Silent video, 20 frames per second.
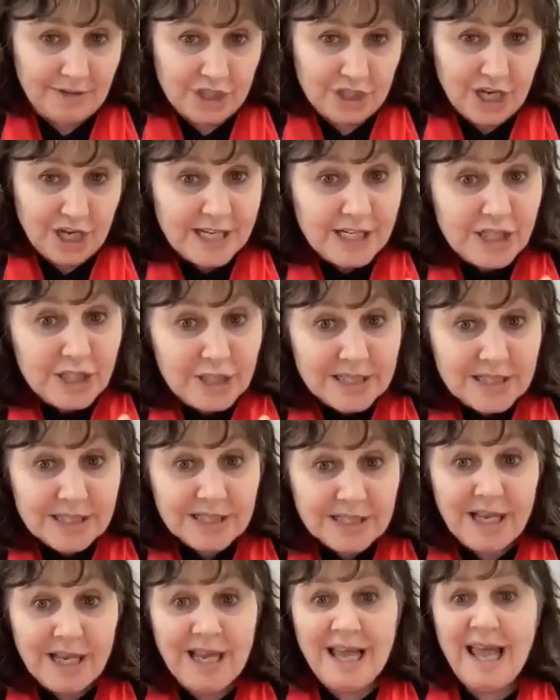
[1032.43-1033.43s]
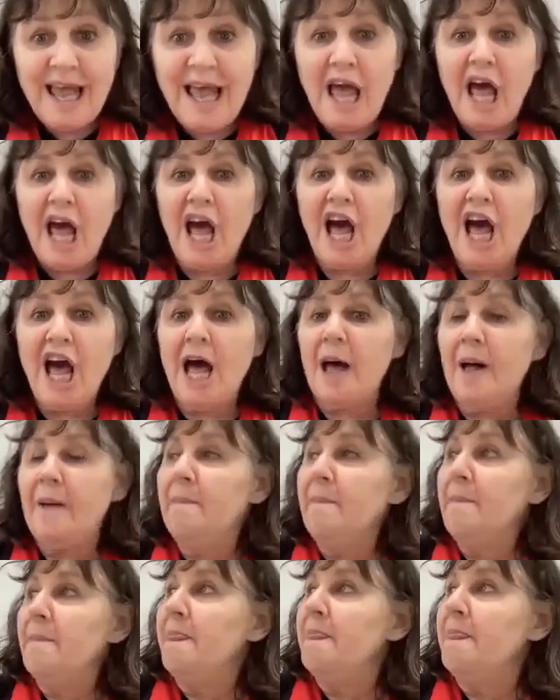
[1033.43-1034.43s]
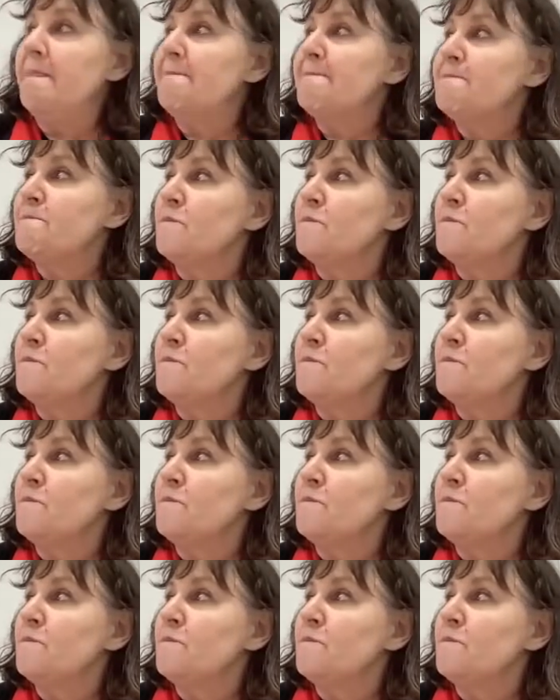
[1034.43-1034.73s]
genders, that